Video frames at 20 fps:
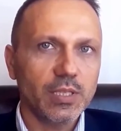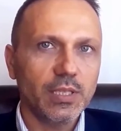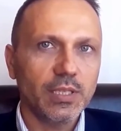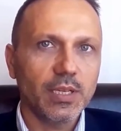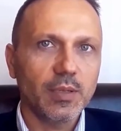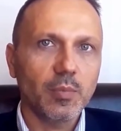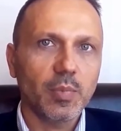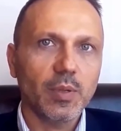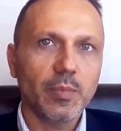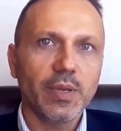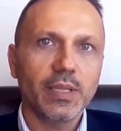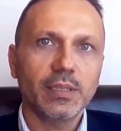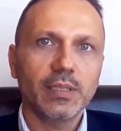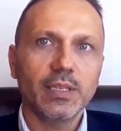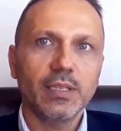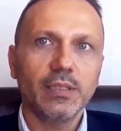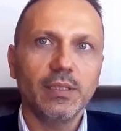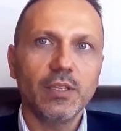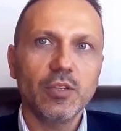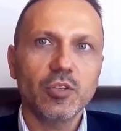in
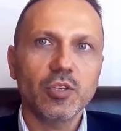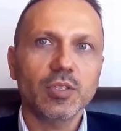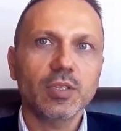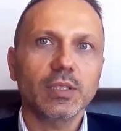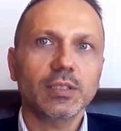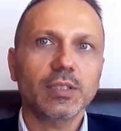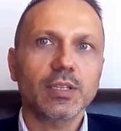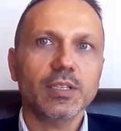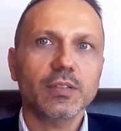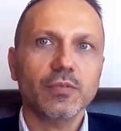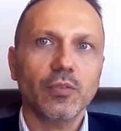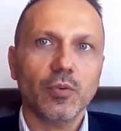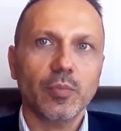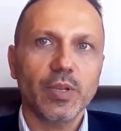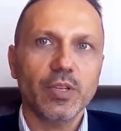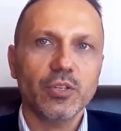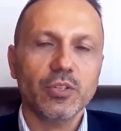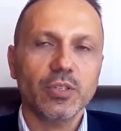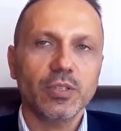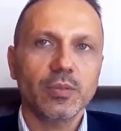implementing digital
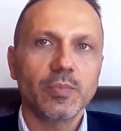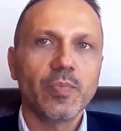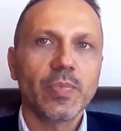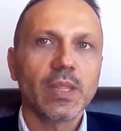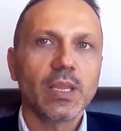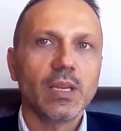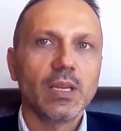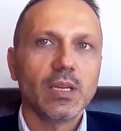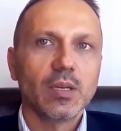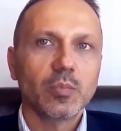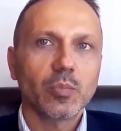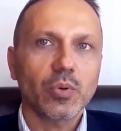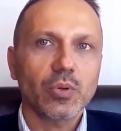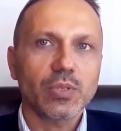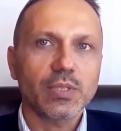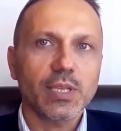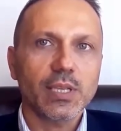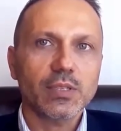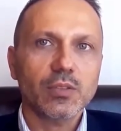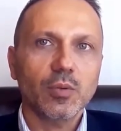transformation,
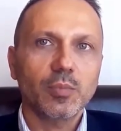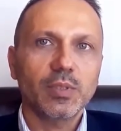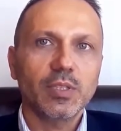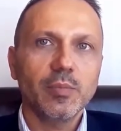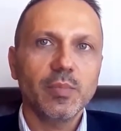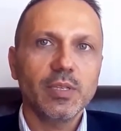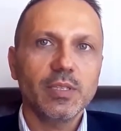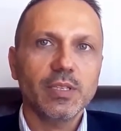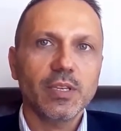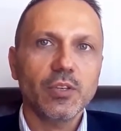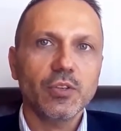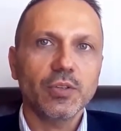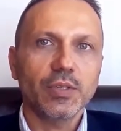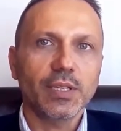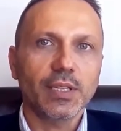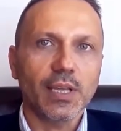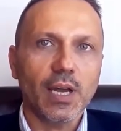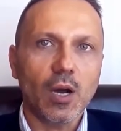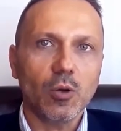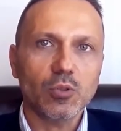process optimization,
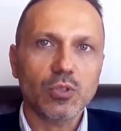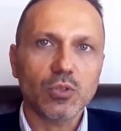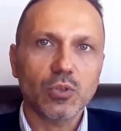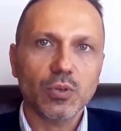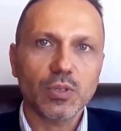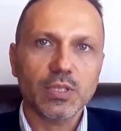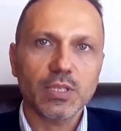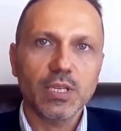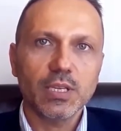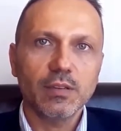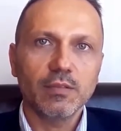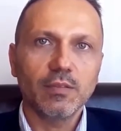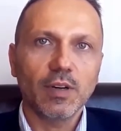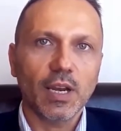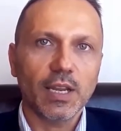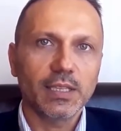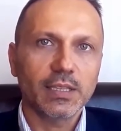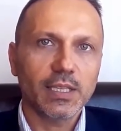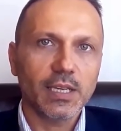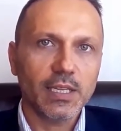and outsourcing,
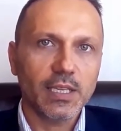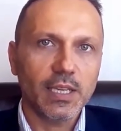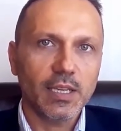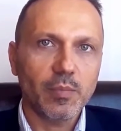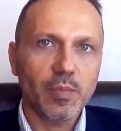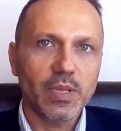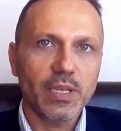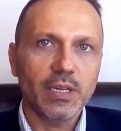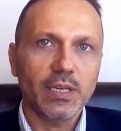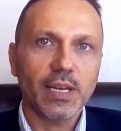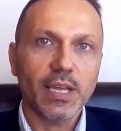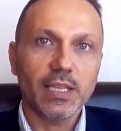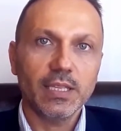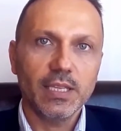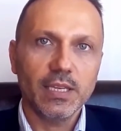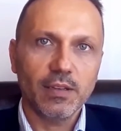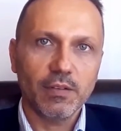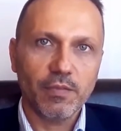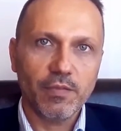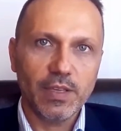Valenta can be an
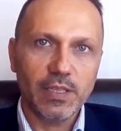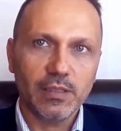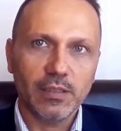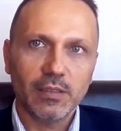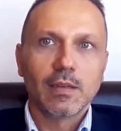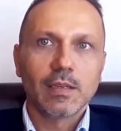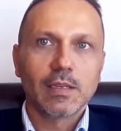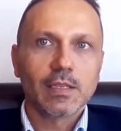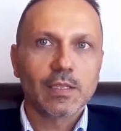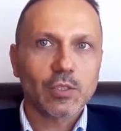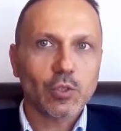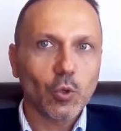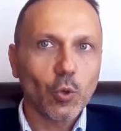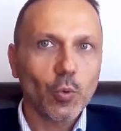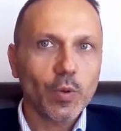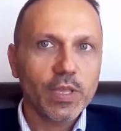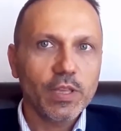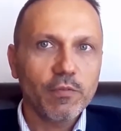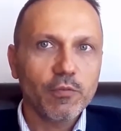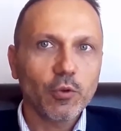ideal fit.
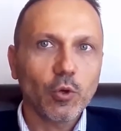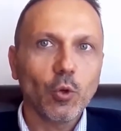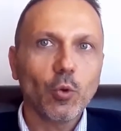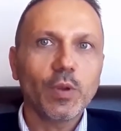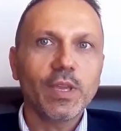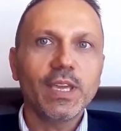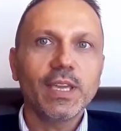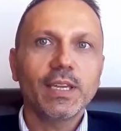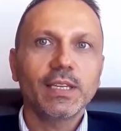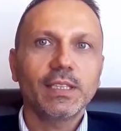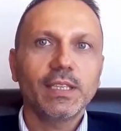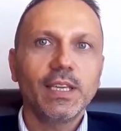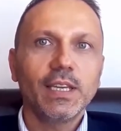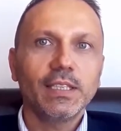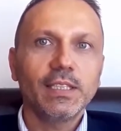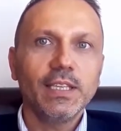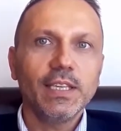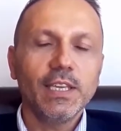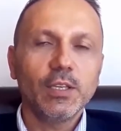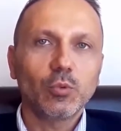So if you're looking at
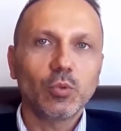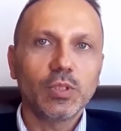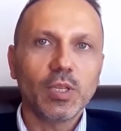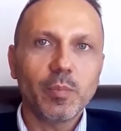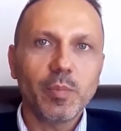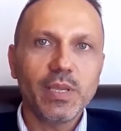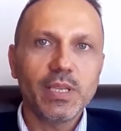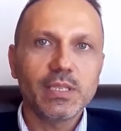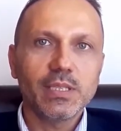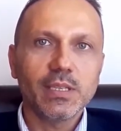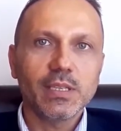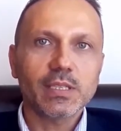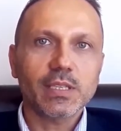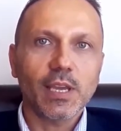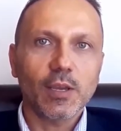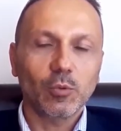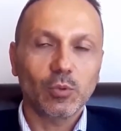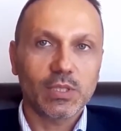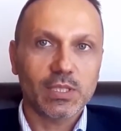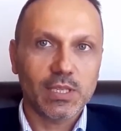getting into the business, I
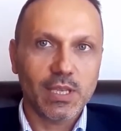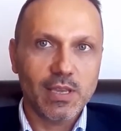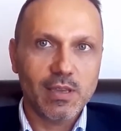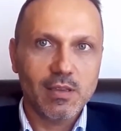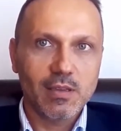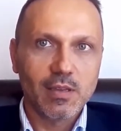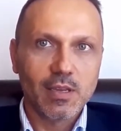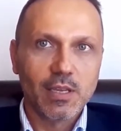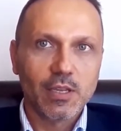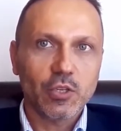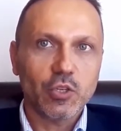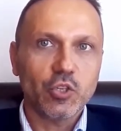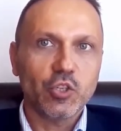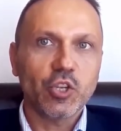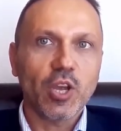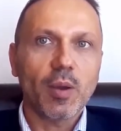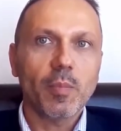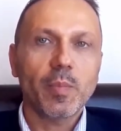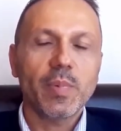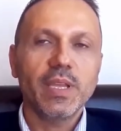would say,
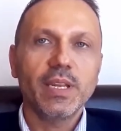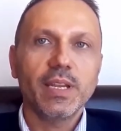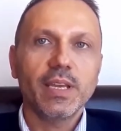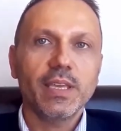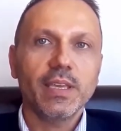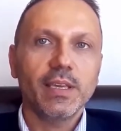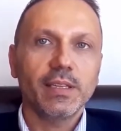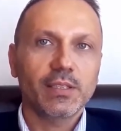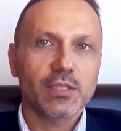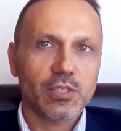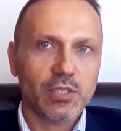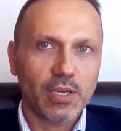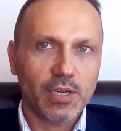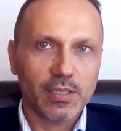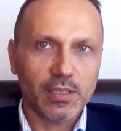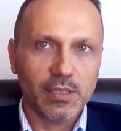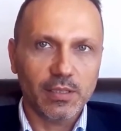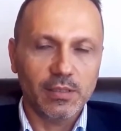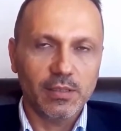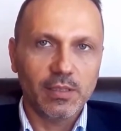jump in and get
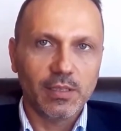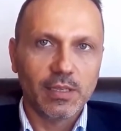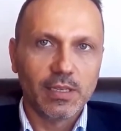started.